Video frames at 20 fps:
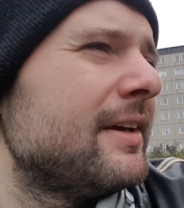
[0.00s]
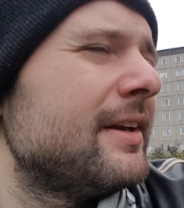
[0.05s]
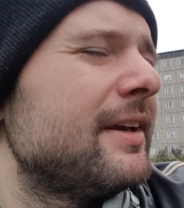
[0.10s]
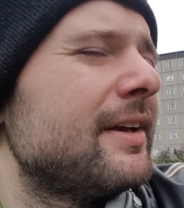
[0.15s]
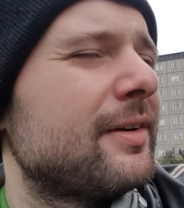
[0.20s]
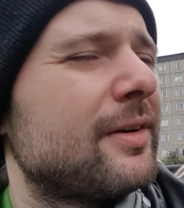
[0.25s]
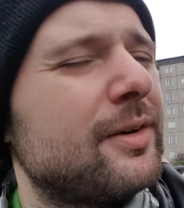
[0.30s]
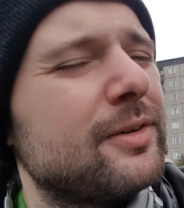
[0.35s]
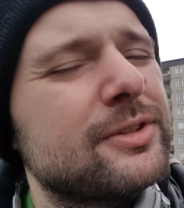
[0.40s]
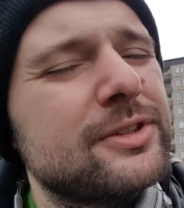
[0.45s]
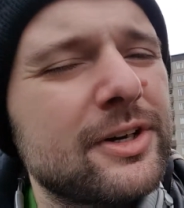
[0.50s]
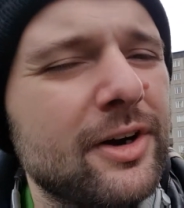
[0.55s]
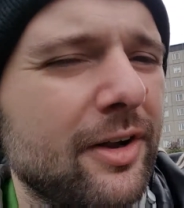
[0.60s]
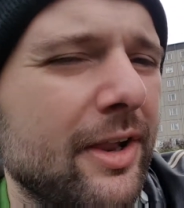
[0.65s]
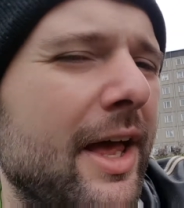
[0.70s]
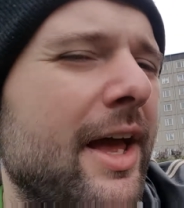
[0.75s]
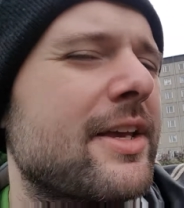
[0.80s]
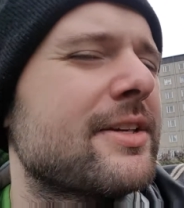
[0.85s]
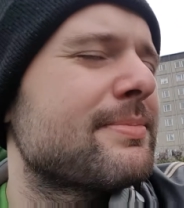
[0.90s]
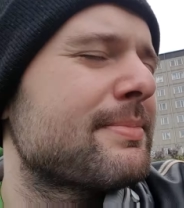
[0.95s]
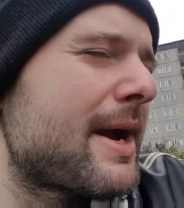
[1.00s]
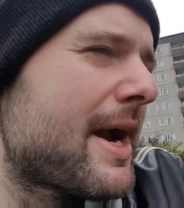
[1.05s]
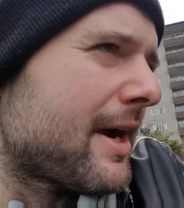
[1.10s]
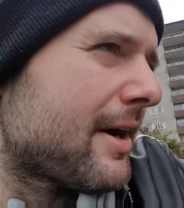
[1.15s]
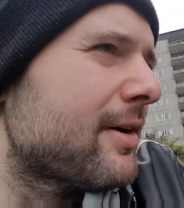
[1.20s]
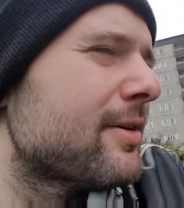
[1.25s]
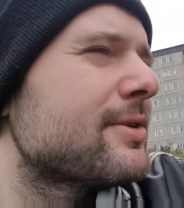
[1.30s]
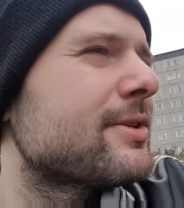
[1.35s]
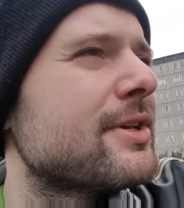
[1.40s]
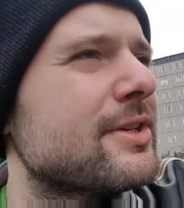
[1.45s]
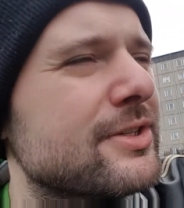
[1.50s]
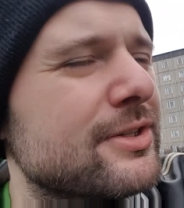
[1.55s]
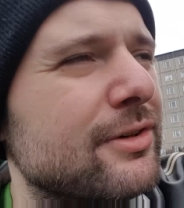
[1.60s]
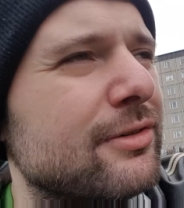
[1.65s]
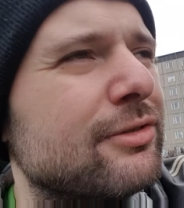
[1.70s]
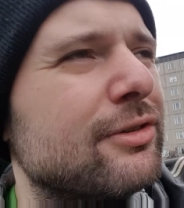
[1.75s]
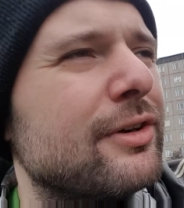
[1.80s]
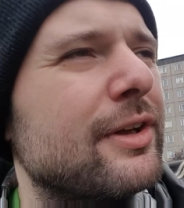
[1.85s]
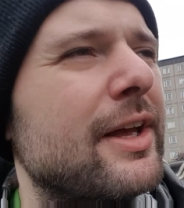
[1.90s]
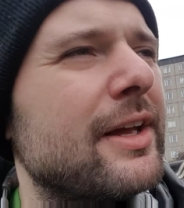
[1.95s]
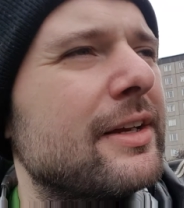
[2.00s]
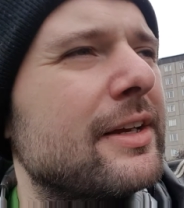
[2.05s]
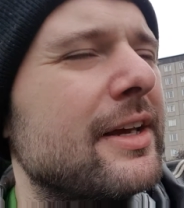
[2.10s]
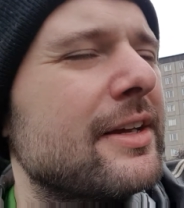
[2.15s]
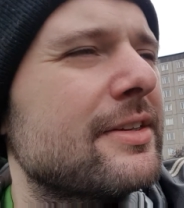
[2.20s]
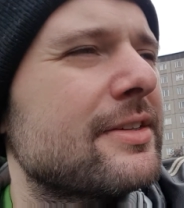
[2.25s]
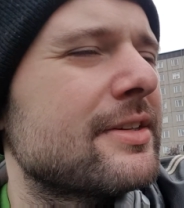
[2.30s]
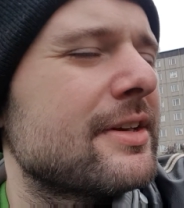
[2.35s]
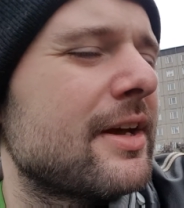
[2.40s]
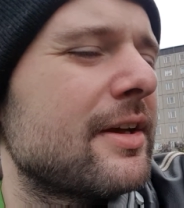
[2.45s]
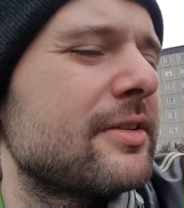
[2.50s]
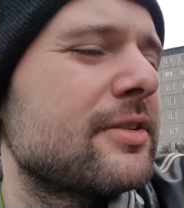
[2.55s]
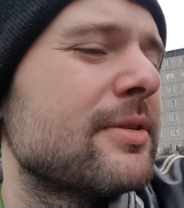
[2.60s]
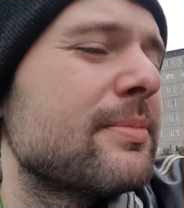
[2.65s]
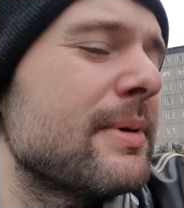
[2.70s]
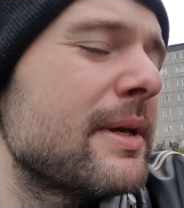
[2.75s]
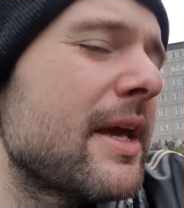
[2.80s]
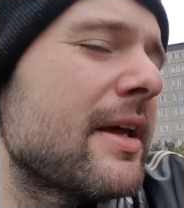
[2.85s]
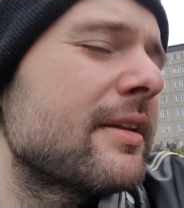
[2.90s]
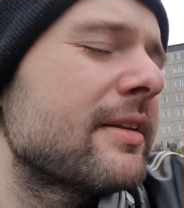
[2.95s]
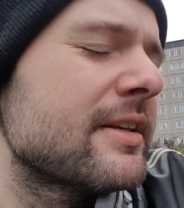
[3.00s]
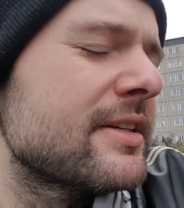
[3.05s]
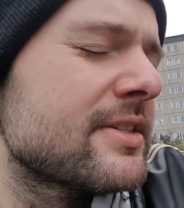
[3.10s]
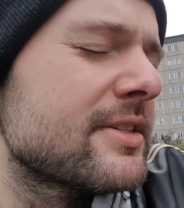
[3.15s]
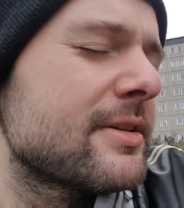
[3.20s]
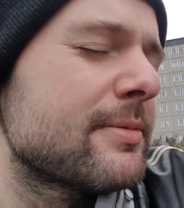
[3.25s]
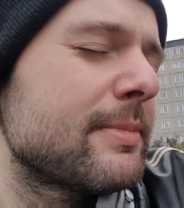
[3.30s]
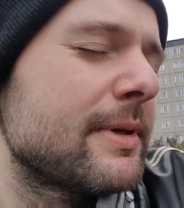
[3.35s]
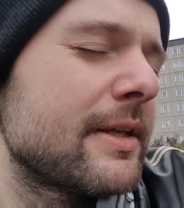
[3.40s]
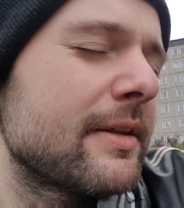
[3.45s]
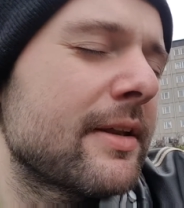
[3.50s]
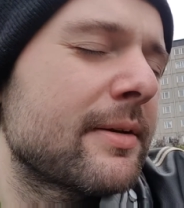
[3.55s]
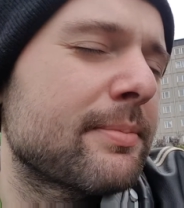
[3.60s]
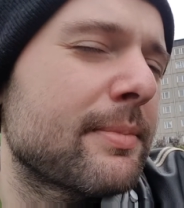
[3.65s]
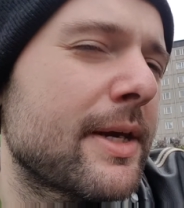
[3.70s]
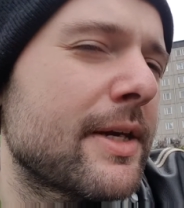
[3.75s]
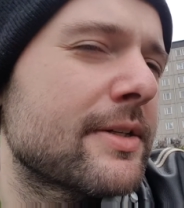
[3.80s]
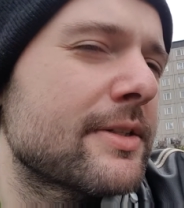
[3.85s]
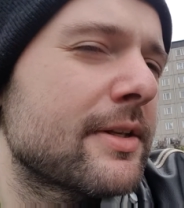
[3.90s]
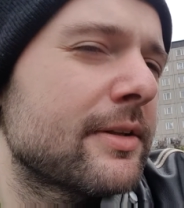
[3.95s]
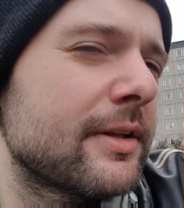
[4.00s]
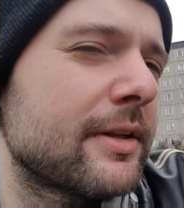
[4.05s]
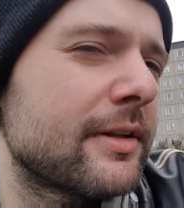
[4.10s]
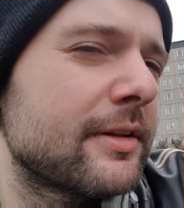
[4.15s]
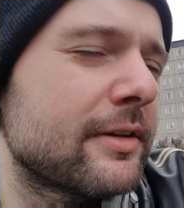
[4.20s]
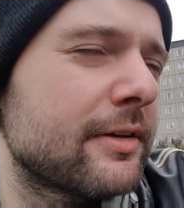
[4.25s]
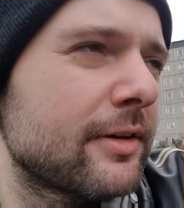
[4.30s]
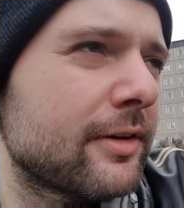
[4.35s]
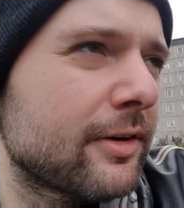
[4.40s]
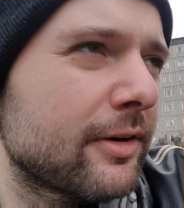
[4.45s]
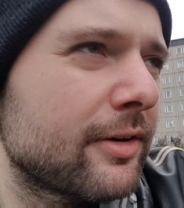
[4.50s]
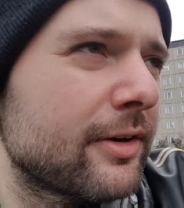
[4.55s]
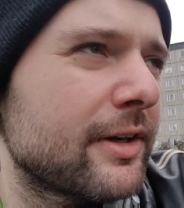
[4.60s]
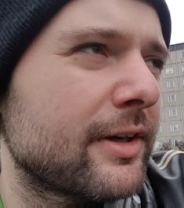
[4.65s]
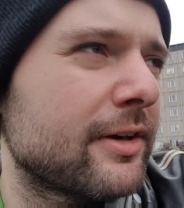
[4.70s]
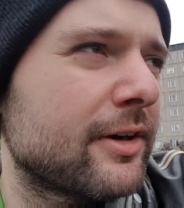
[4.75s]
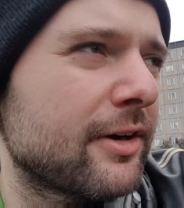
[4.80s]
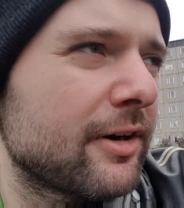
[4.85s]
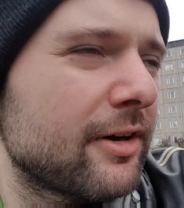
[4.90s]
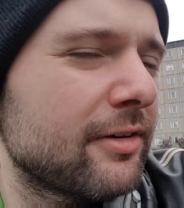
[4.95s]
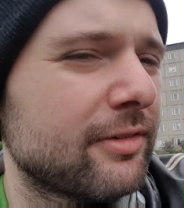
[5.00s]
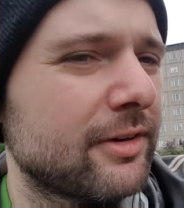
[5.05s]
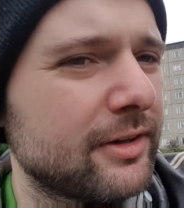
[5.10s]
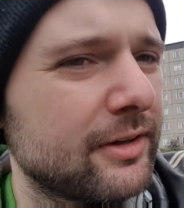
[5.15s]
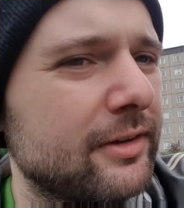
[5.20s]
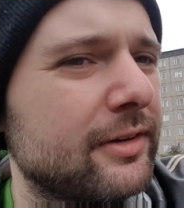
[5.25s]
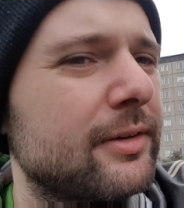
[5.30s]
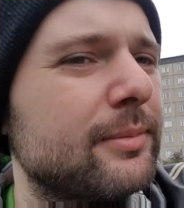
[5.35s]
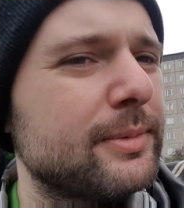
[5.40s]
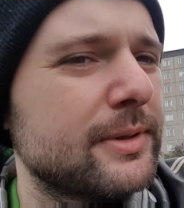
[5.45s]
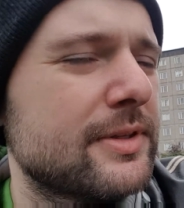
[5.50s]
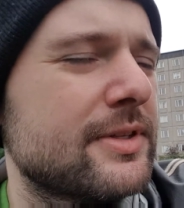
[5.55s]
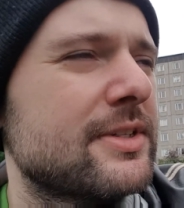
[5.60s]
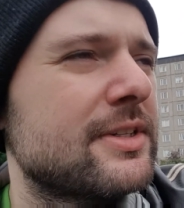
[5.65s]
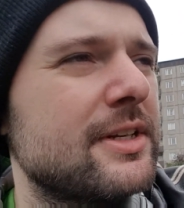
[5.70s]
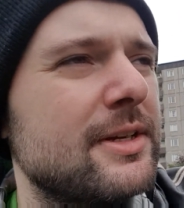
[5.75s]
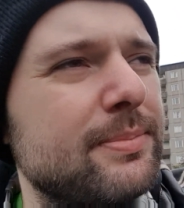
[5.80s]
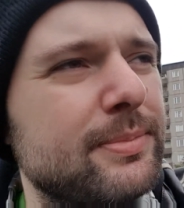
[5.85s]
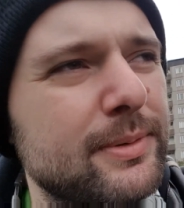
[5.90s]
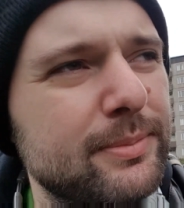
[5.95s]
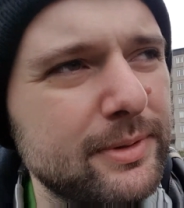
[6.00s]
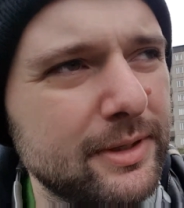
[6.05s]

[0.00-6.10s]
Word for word: you know Scala has macros and so forth. It gets uh, to me, at least to me, that makes the, the, learning curve a little bit steeper